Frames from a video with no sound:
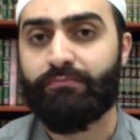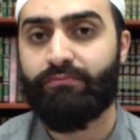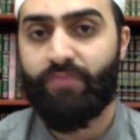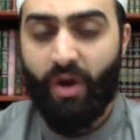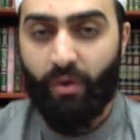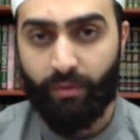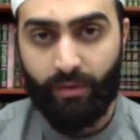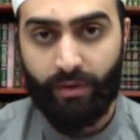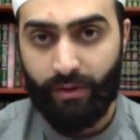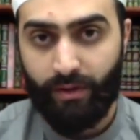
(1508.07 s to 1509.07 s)
No.
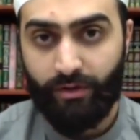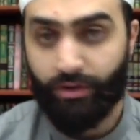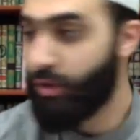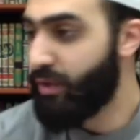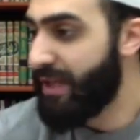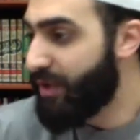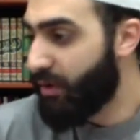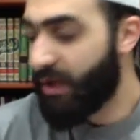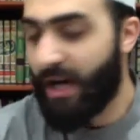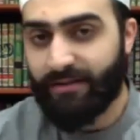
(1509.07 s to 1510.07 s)
Do you need the
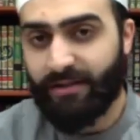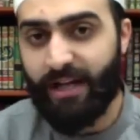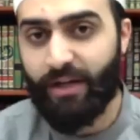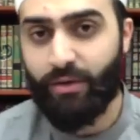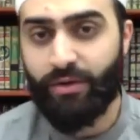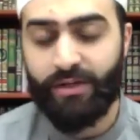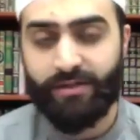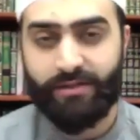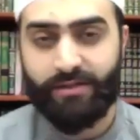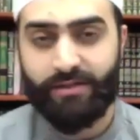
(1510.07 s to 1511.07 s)
Quran to tell you
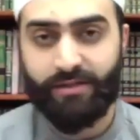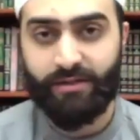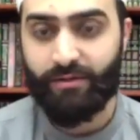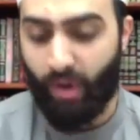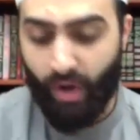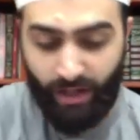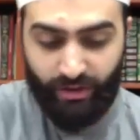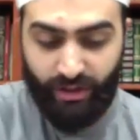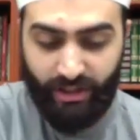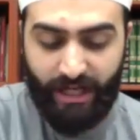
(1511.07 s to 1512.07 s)
this? No.
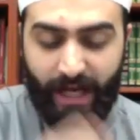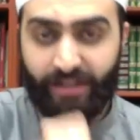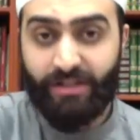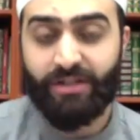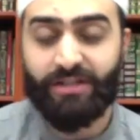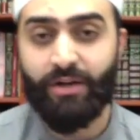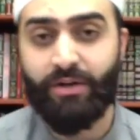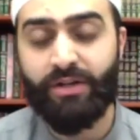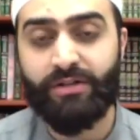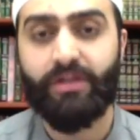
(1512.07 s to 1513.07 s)
Do you need a hadith to tell you
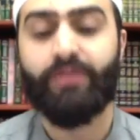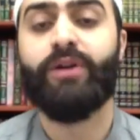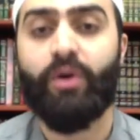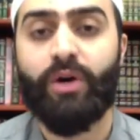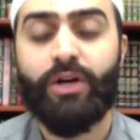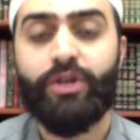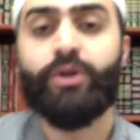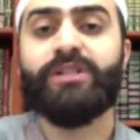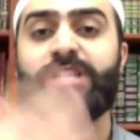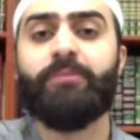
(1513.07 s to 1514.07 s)
this? No. You can
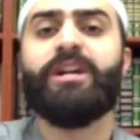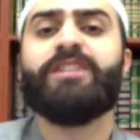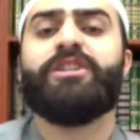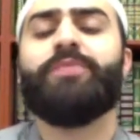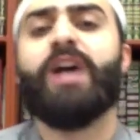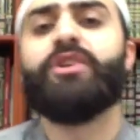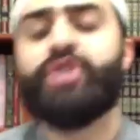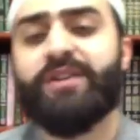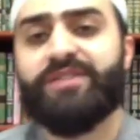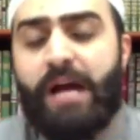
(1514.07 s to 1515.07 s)
tell me, because it will be
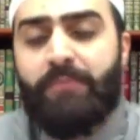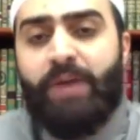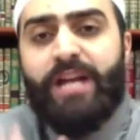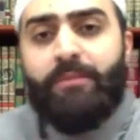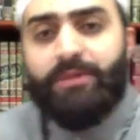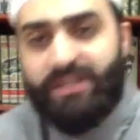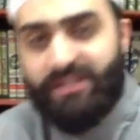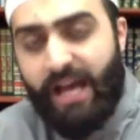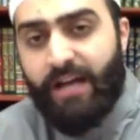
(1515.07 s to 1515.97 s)
unjust. I'm unable to stand.